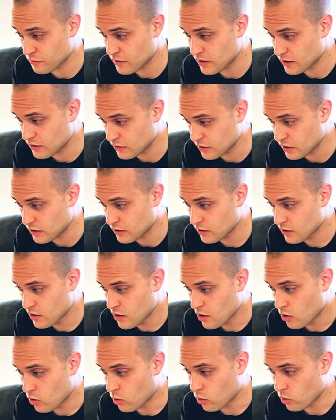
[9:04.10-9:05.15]
Italy
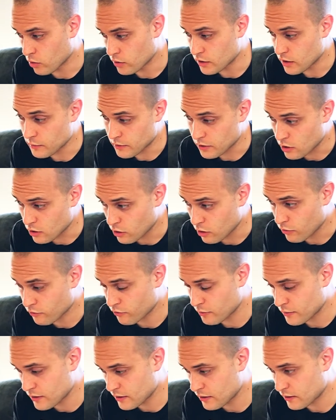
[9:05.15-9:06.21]
or Nebbiolo from
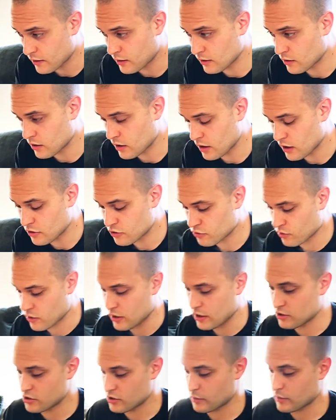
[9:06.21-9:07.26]
Italy. Age
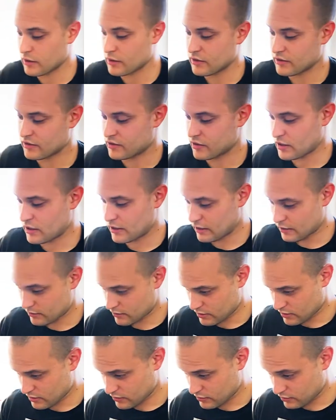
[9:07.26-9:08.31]
range, I'm gonna say,
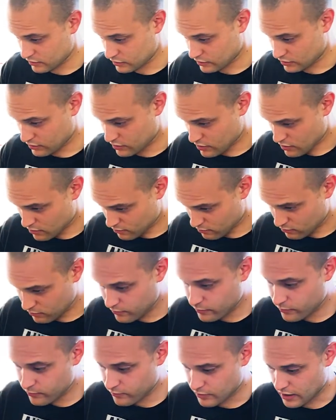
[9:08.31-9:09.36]
is
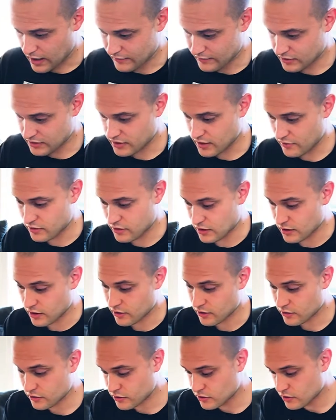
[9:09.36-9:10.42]
5 to 7
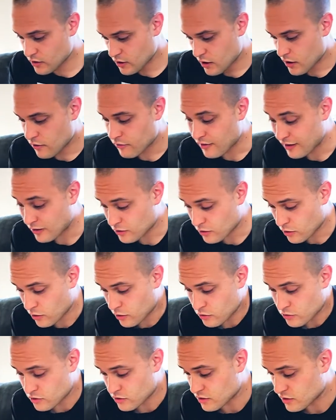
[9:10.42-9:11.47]
years. Final
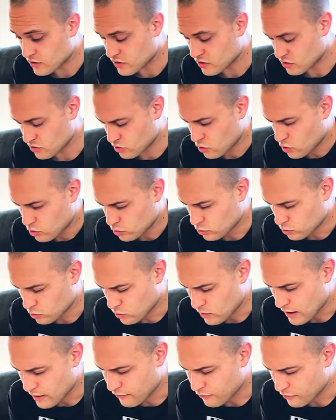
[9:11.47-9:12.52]
conclusion, this is an older
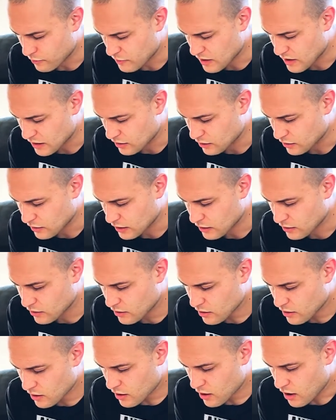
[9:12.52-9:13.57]
wine from Italy,
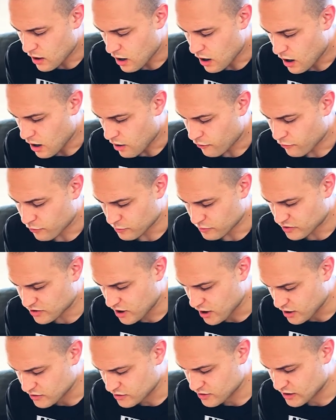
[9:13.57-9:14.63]
from
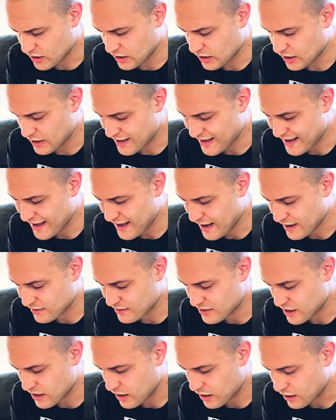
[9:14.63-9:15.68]
Tuscany,
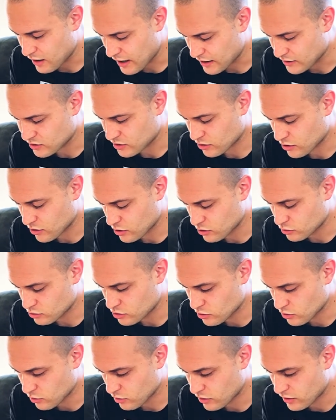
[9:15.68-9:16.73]
Chianti Classico
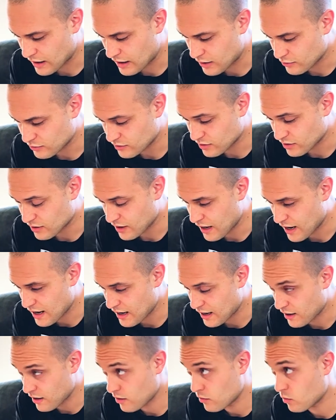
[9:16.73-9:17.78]
2000,
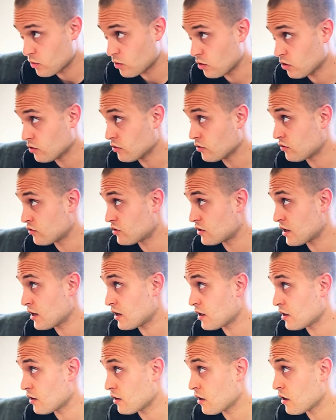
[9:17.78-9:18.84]
and we'll say